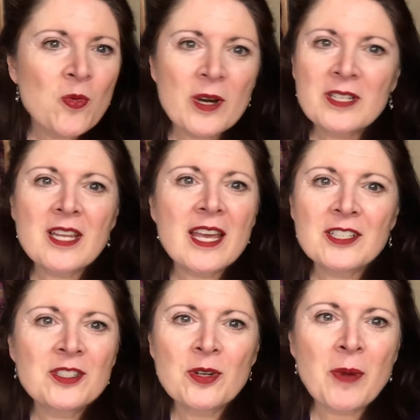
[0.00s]
What a day
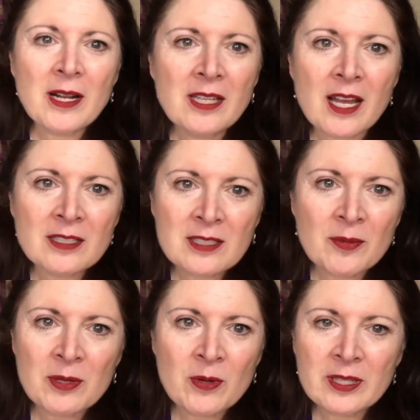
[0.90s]
to do a podcast.
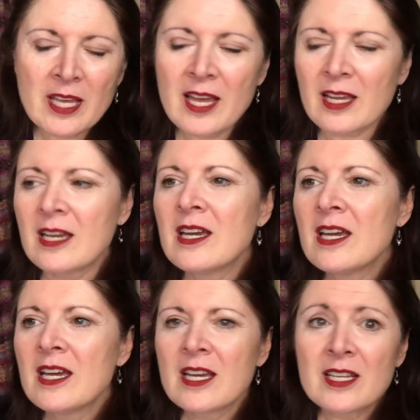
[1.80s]
I mean, what the heck?
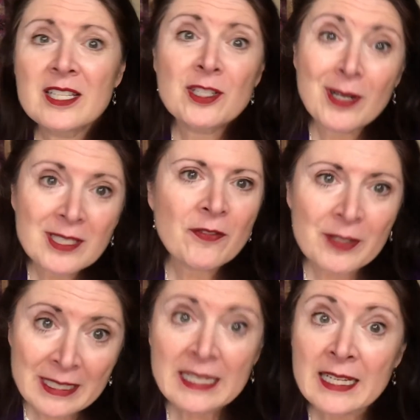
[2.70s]
It's a great day for
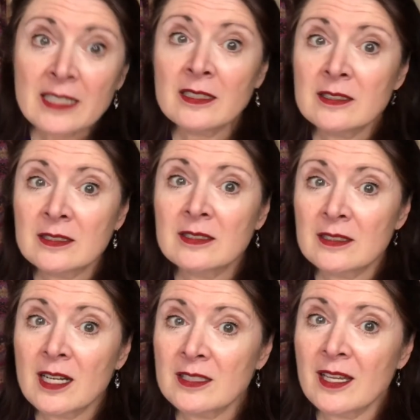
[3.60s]
knitting.
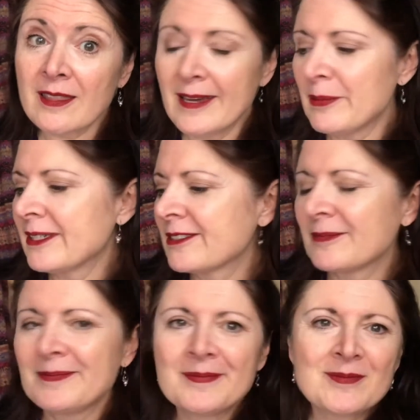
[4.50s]
I'll tell you that
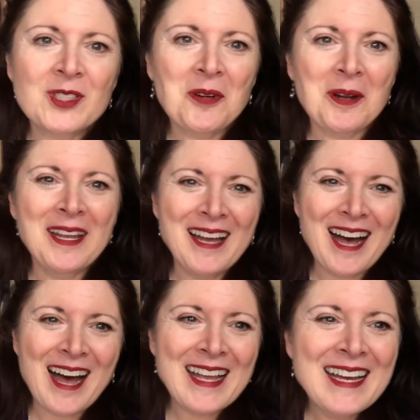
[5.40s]
much.
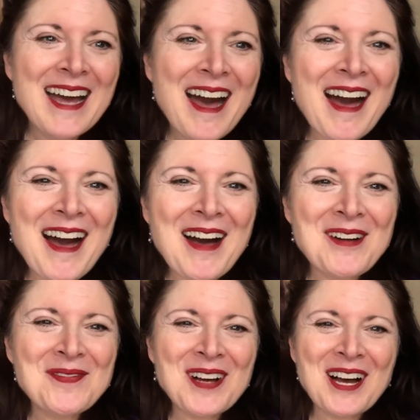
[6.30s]
Hi,
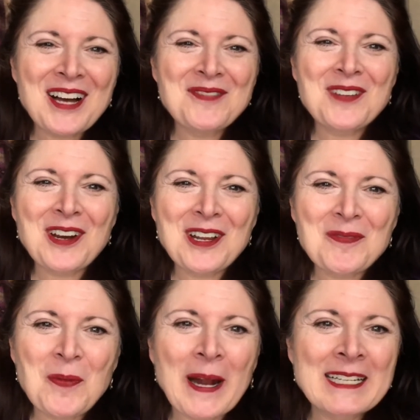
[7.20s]
um, I'm
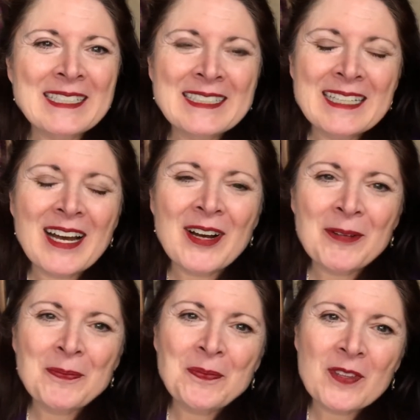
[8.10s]
Varian Brandon.
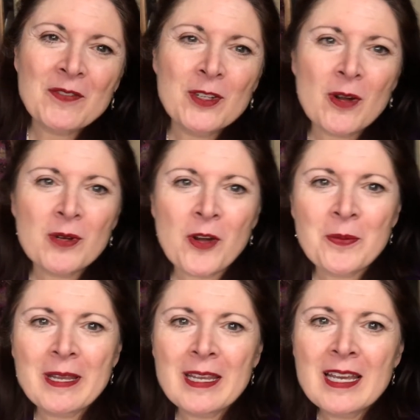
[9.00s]
Um, if you don't know
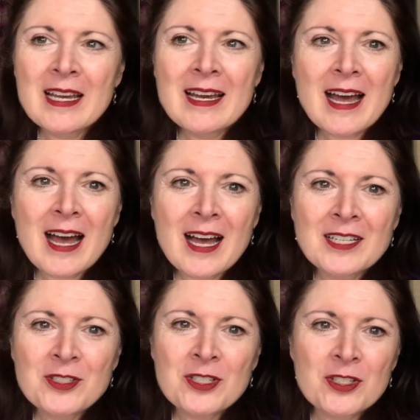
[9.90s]
me, I
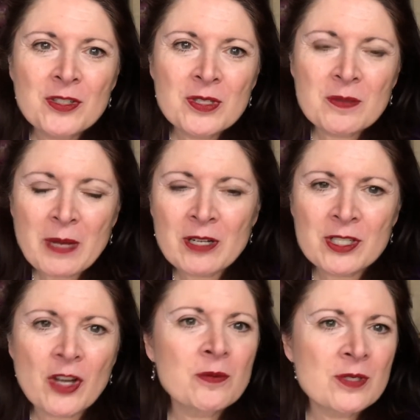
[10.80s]
used to do some
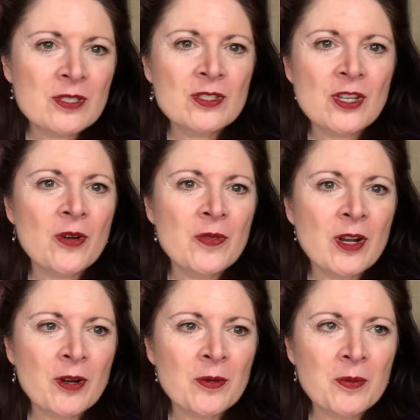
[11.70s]
periscopes. So
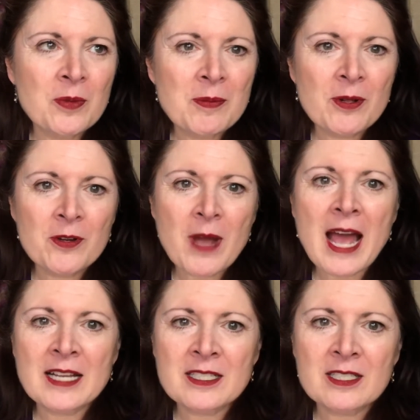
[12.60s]
there are people who
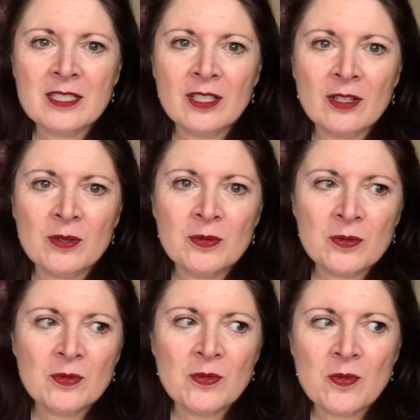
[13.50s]
asked, you know,
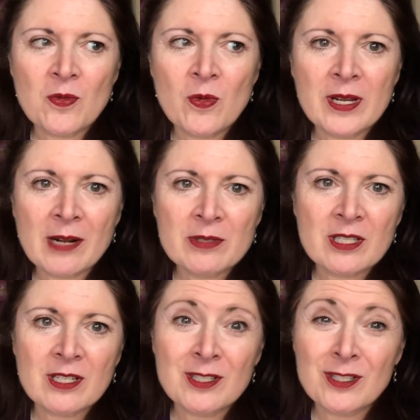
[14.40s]
when I was
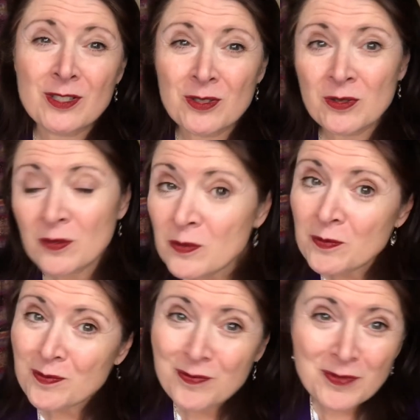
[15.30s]
going to do
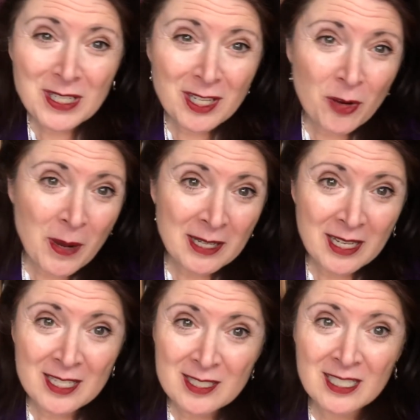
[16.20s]
video
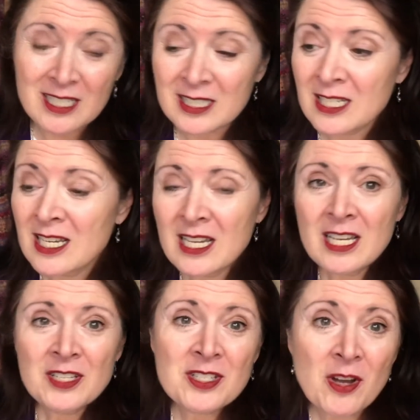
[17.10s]
podcasts again.
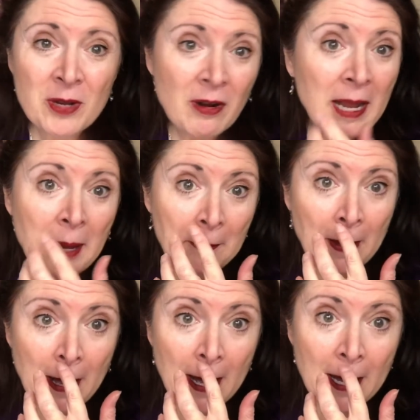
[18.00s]
So here I am.
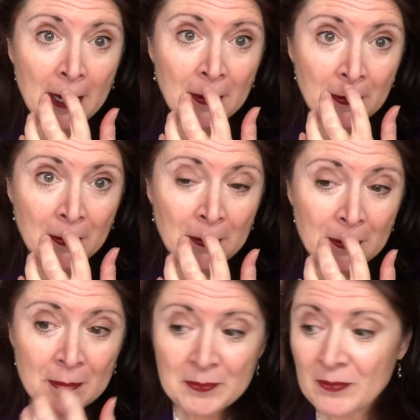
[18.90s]
Um,
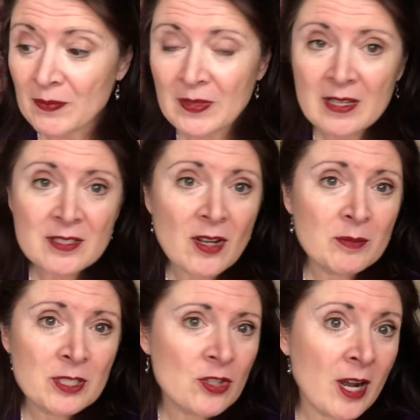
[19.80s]
so I'm
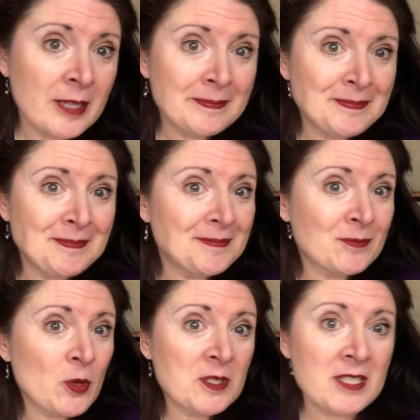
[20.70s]
just trying.
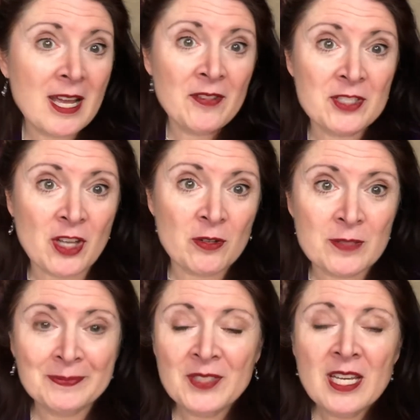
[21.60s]
We'll see how this
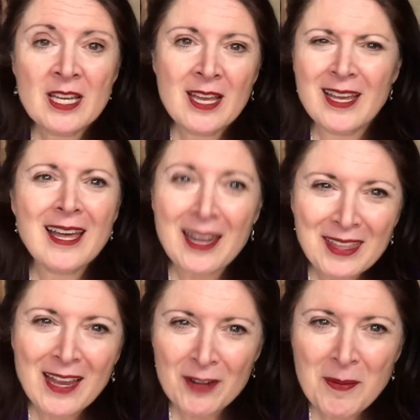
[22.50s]
goes. I
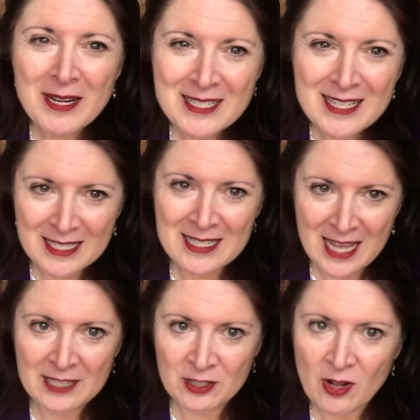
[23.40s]
think everybody says
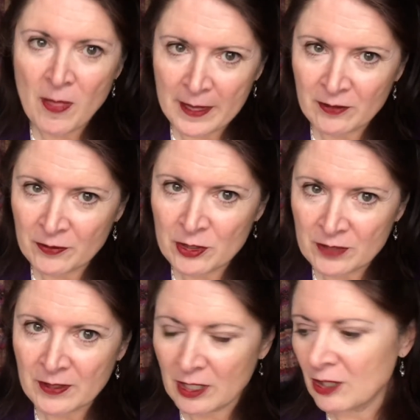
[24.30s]
that on their
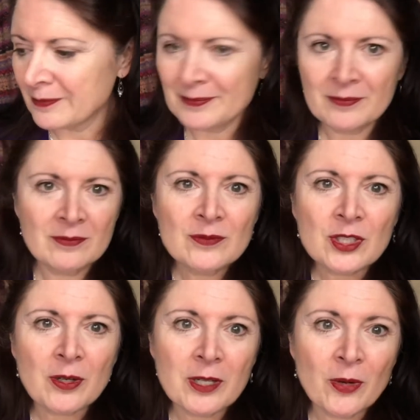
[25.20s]
first video.
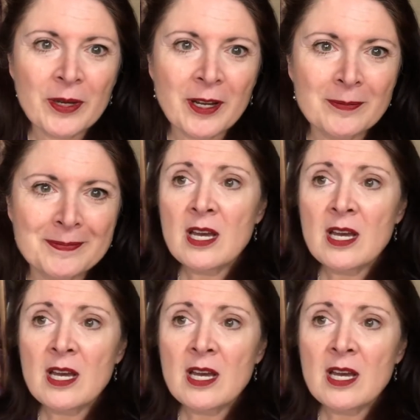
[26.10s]
So here we go.